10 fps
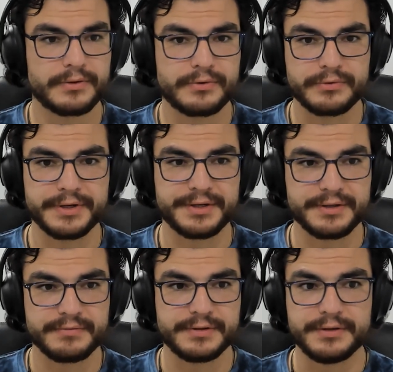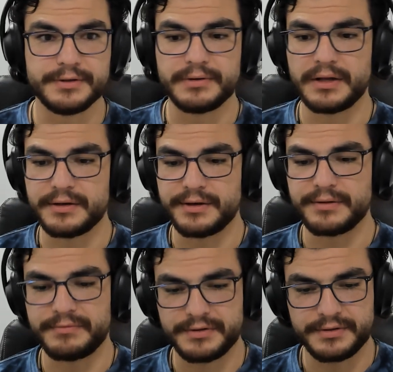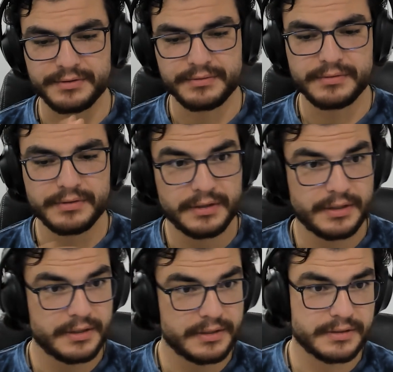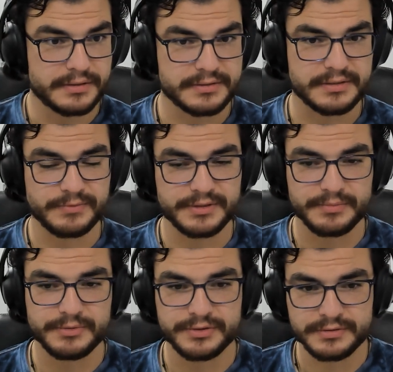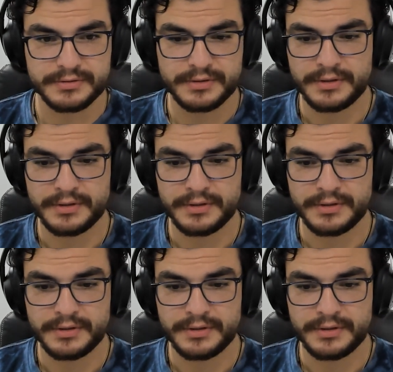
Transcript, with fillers: creating a video, editing a video, same with images,